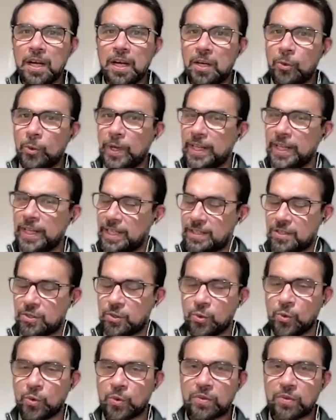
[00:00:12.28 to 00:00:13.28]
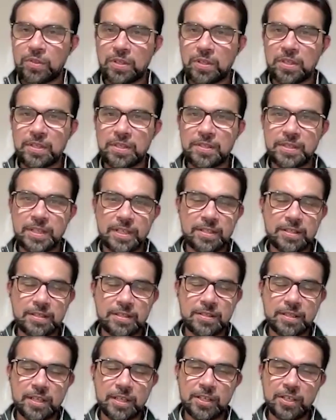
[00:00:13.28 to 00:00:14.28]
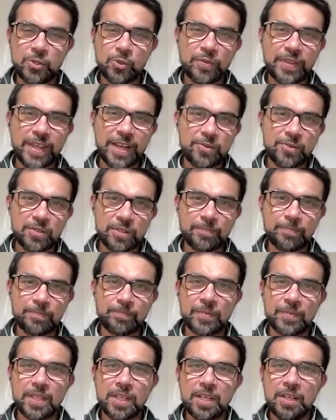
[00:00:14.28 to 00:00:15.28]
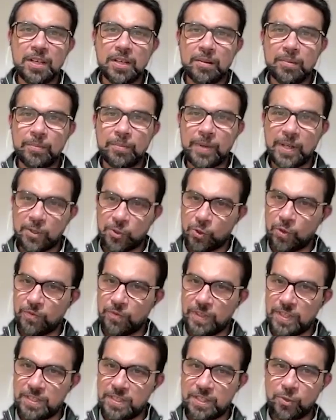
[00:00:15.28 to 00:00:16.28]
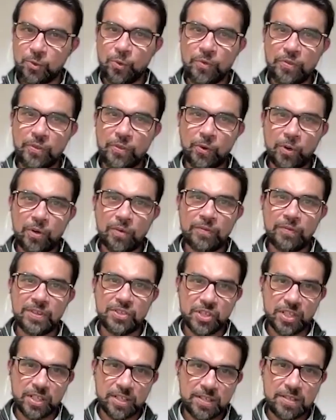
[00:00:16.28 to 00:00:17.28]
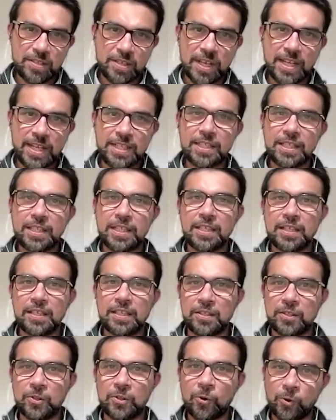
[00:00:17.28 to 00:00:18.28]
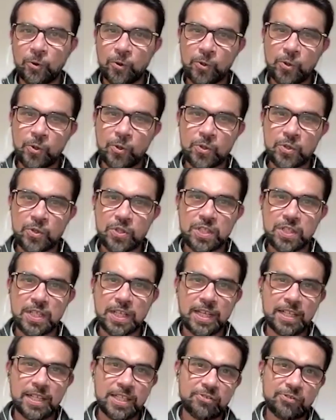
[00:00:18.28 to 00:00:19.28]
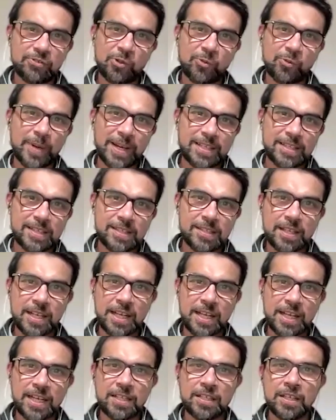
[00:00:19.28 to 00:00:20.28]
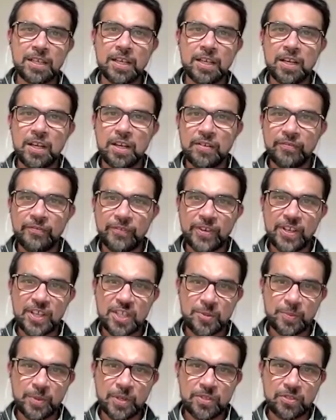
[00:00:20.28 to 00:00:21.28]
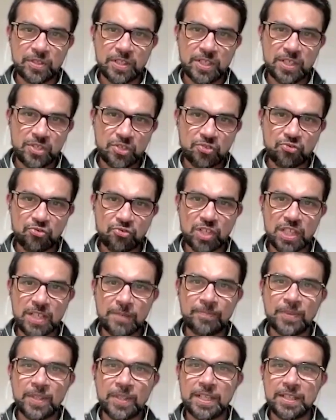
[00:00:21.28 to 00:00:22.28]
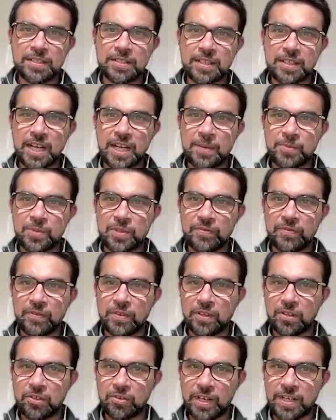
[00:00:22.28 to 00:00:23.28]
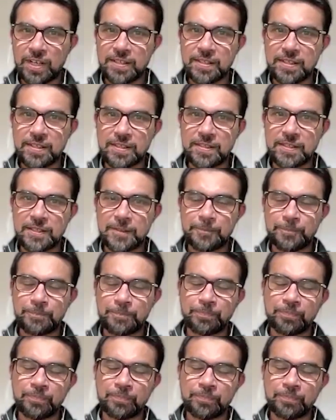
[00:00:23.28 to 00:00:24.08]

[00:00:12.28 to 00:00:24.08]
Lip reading: where he has taught since 2000. Bartov is the author of Genocide, the Holocaust and Israel-Palestine, First-Person History in Times of Crisis.